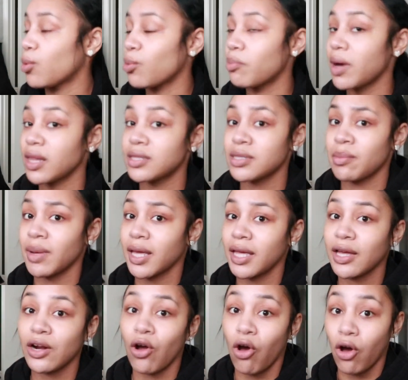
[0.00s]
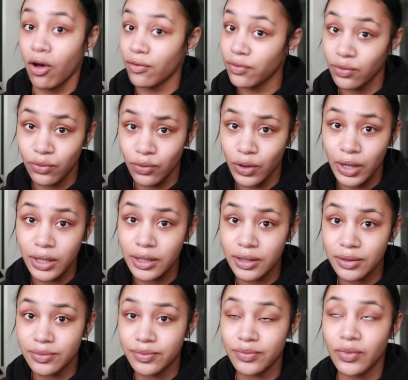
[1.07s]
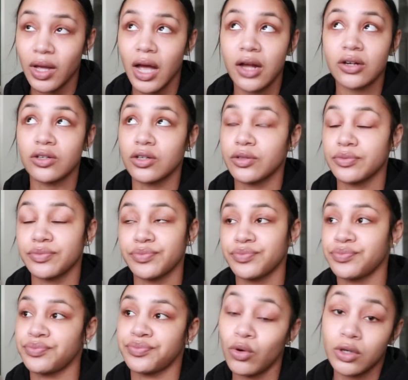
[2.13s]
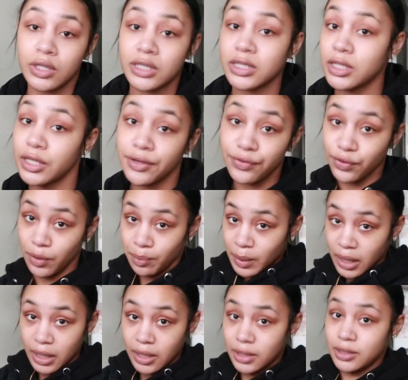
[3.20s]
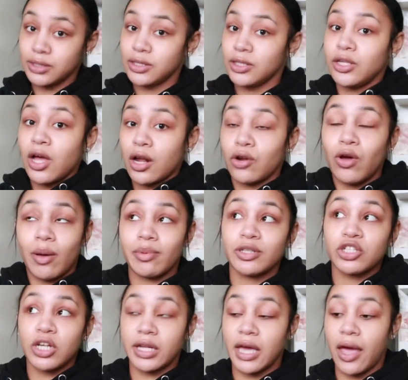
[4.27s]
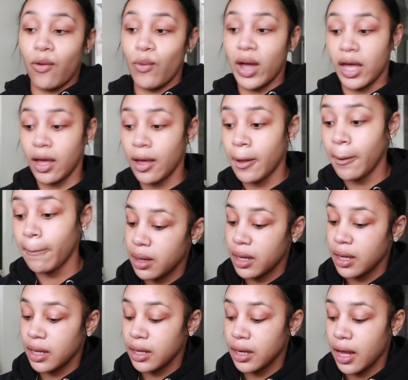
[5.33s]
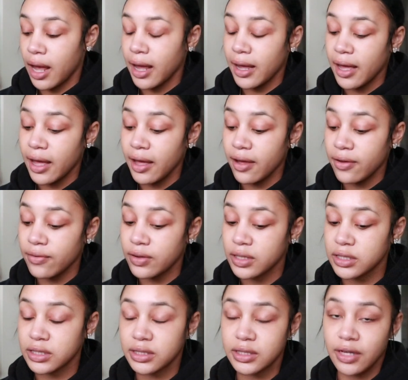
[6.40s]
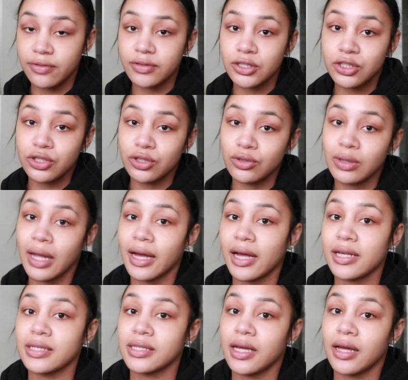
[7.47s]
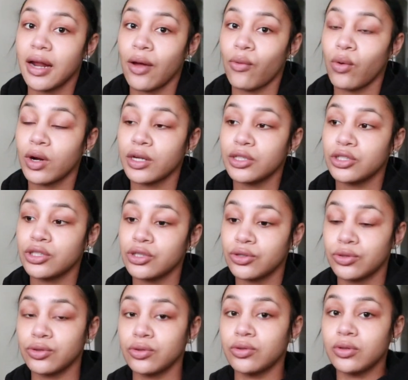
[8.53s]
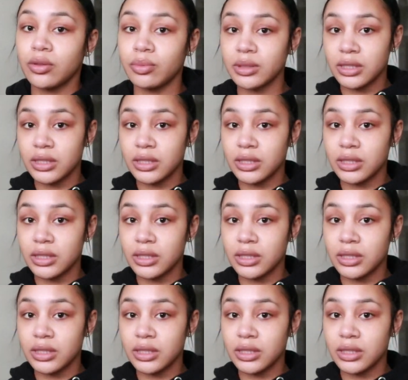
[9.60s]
by the time I get off of work. I don't know. Well, it's good for me because y'all know I've been trying to gain weight. But I have stuff to do. Like I said, I wanted to